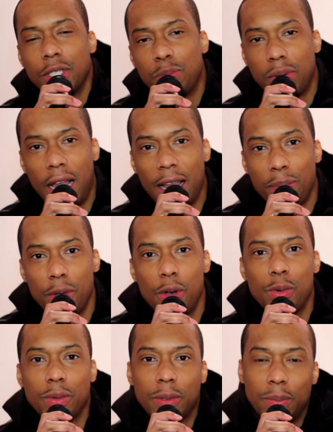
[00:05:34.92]
This black
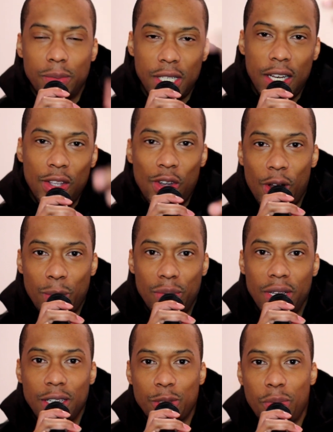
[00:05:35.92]
milk telling y'all to
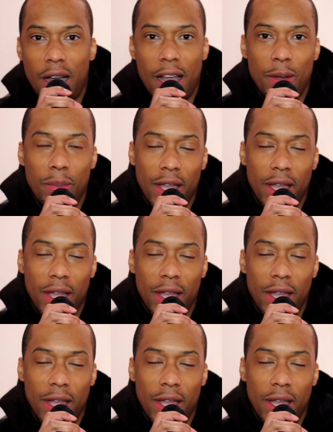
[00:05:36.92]
be inspired,